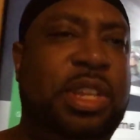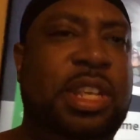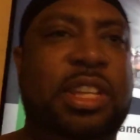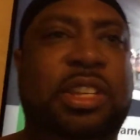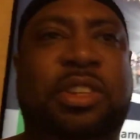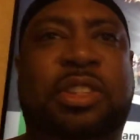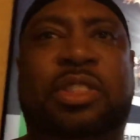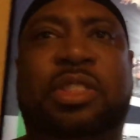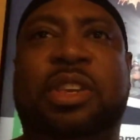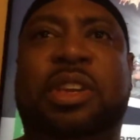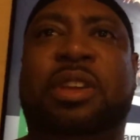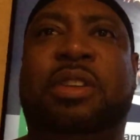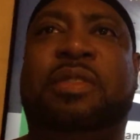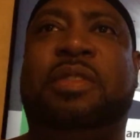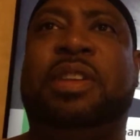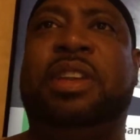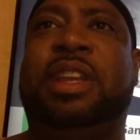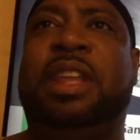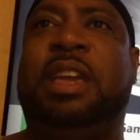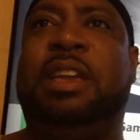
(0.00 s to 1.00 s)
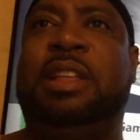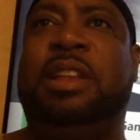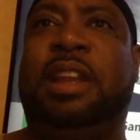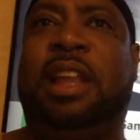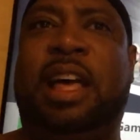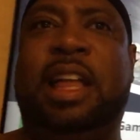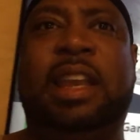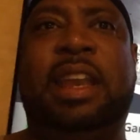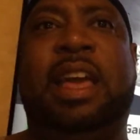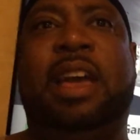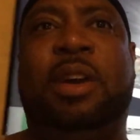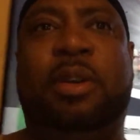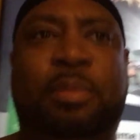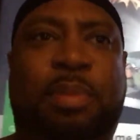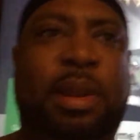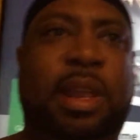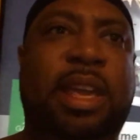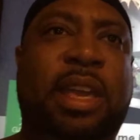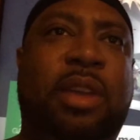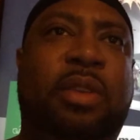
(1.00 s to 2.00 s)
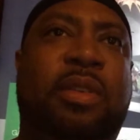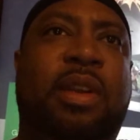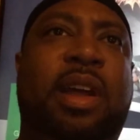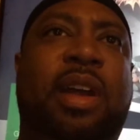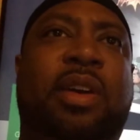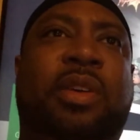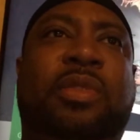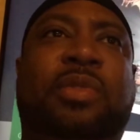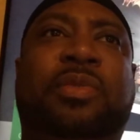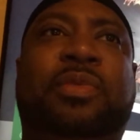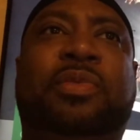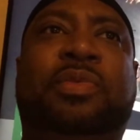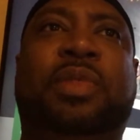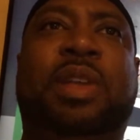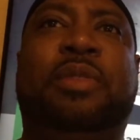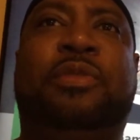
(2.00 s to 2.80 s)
Ninja Theory, they locked down Playground,